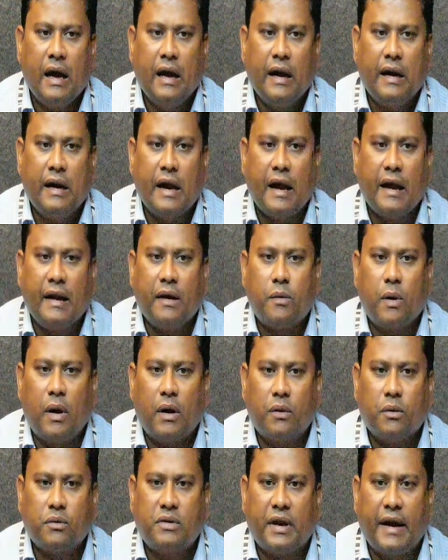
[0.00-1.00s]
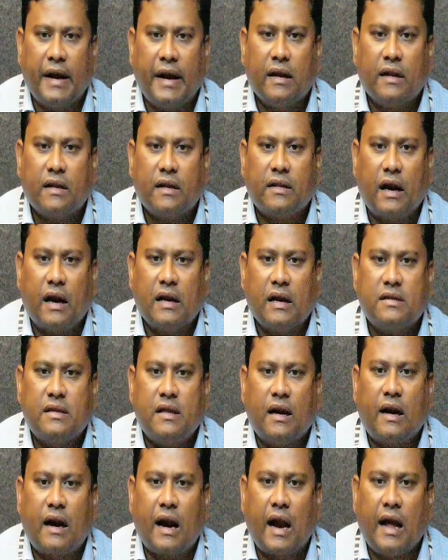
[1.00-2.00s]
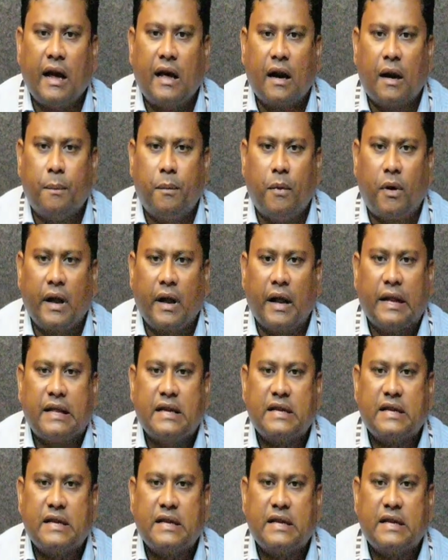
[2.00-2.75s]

In n equal to 3, that is the trigram model.